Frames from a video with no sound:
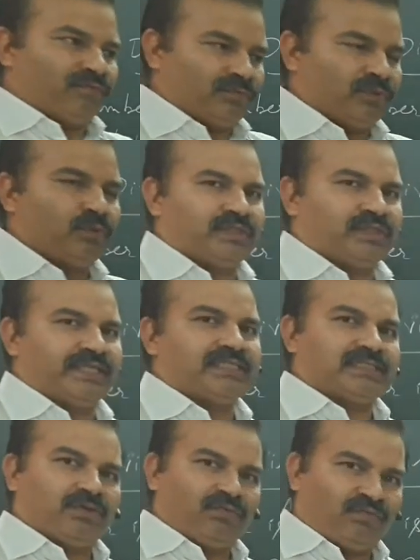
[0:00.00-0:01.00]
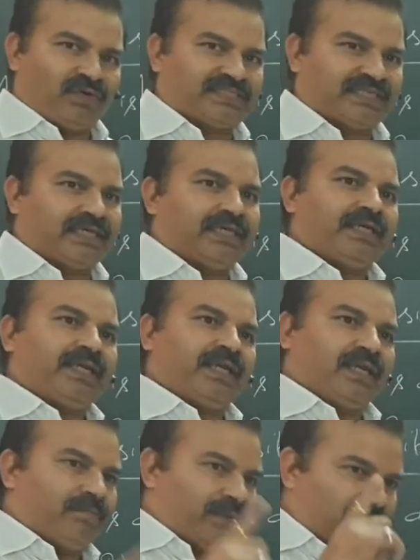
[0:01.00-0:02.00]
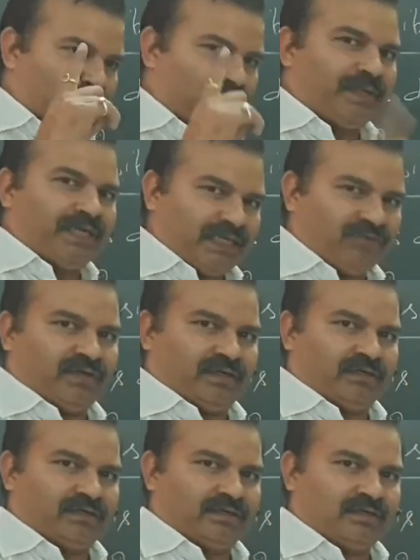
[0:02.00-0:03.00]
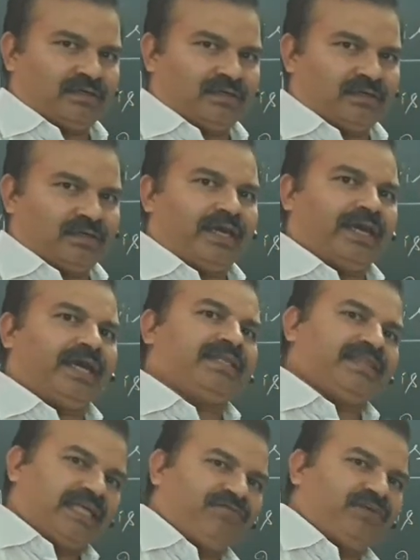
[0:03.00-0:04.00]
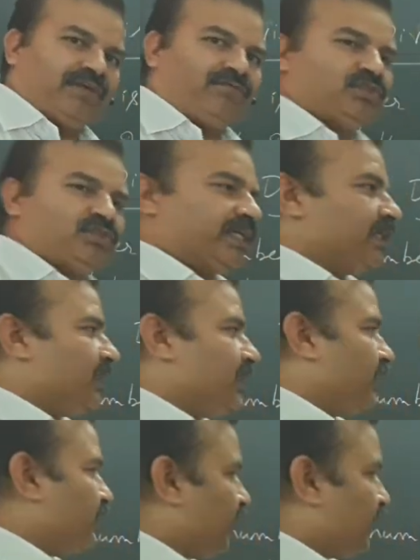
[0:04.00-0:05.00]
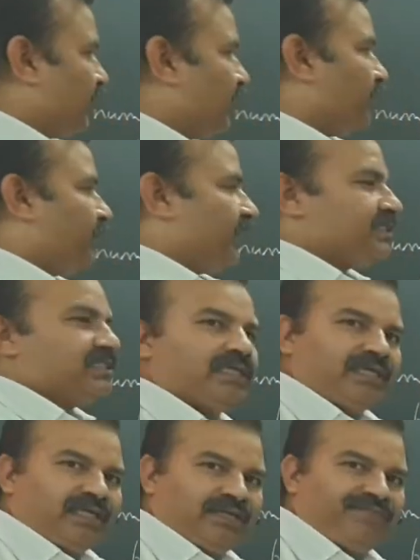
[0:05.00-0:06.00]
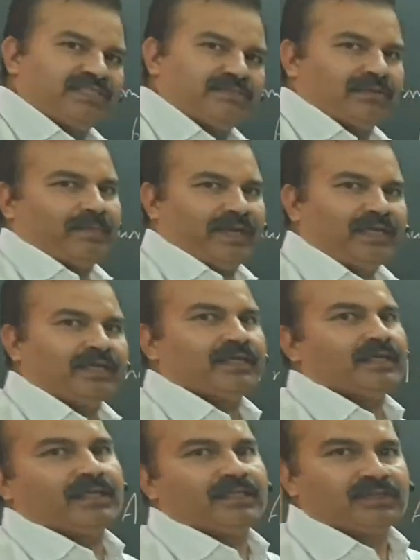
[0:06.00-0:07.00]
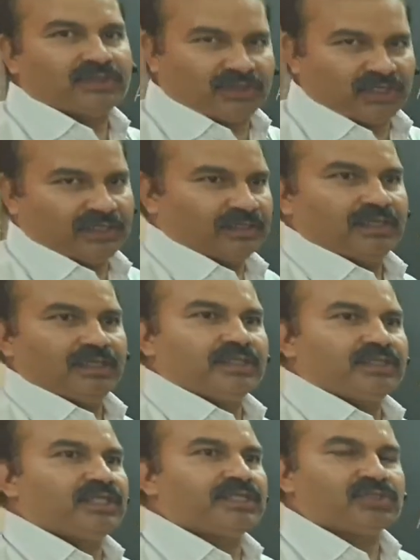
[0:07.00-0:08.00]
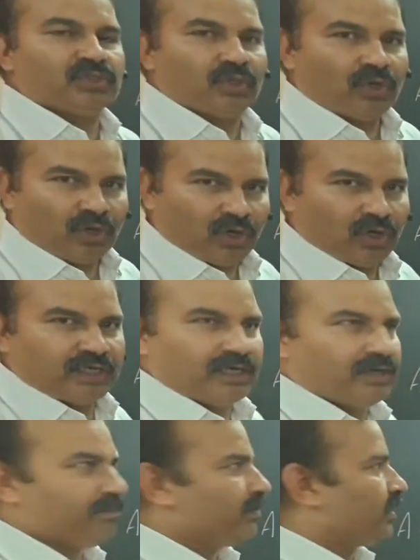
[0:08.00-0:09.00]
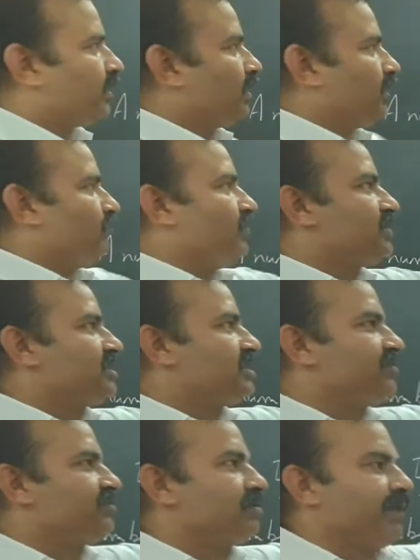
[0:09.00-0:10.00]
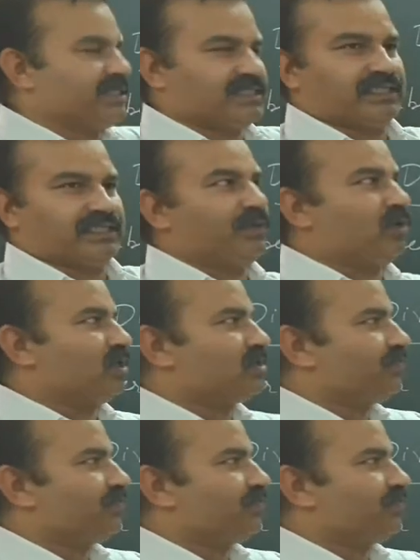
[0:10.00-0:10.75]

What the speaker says: two things. First thing, number should be even, and then we have to check that number is divisible by 3. There is no odd number which is divisible by 6, because